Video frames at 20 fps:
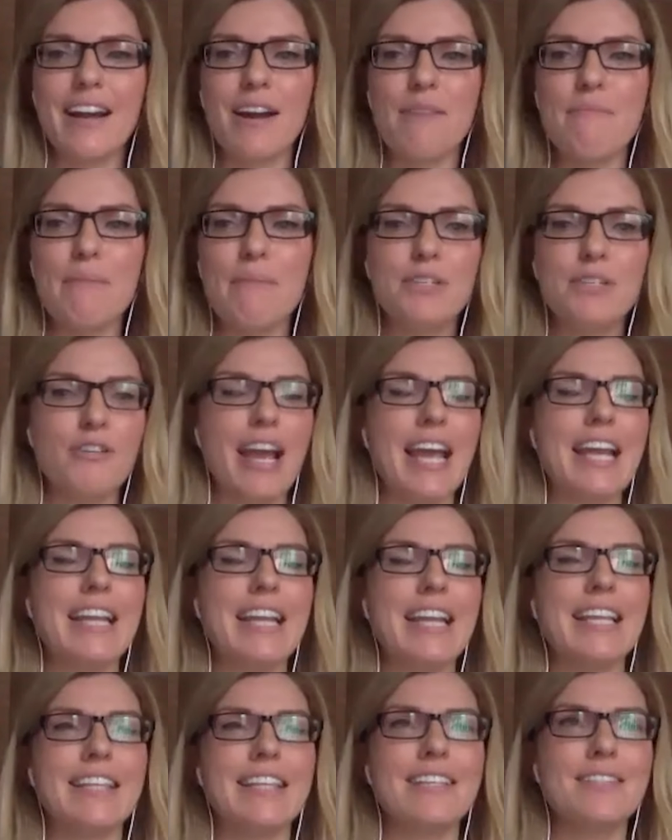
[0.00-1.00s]
I remember
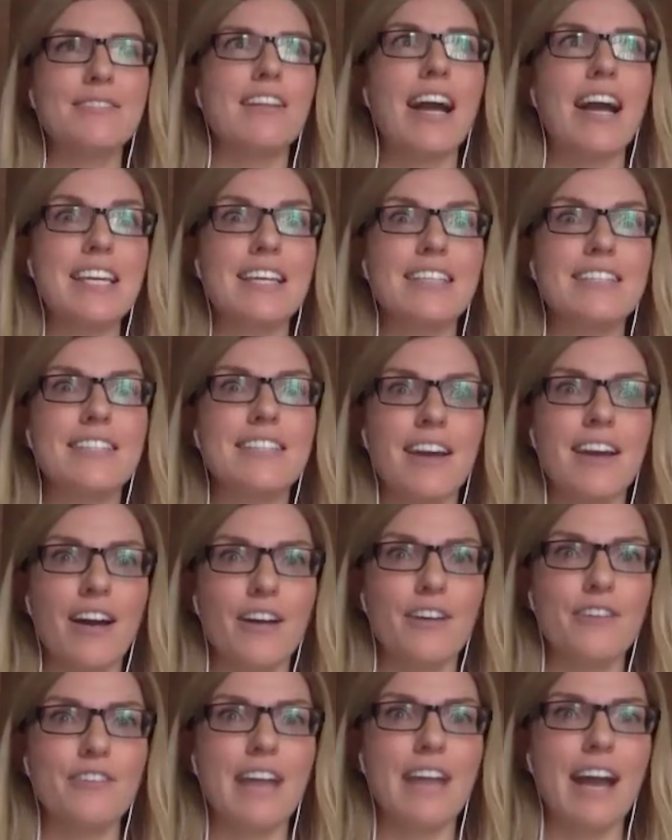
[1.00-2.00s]
training, this was nine years
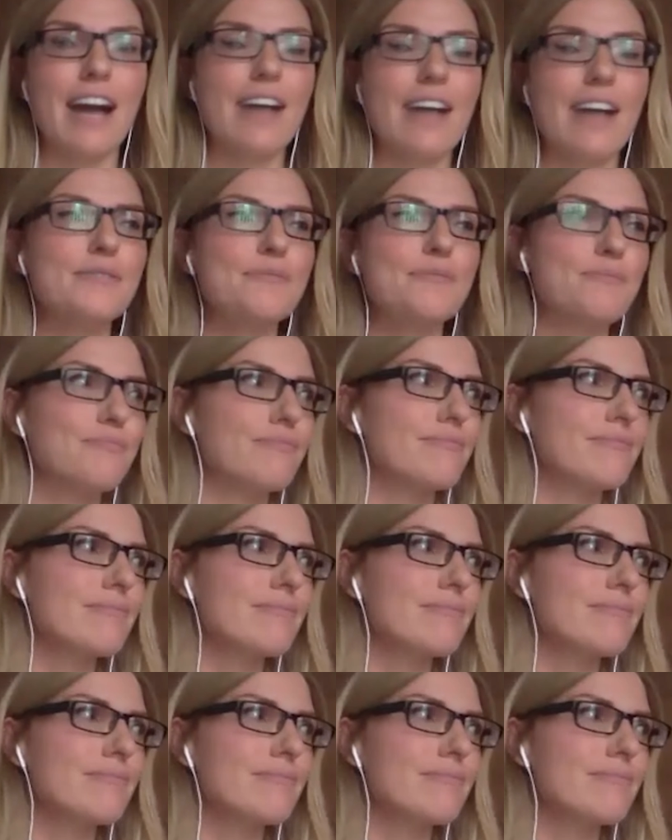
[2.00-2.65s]
ago now,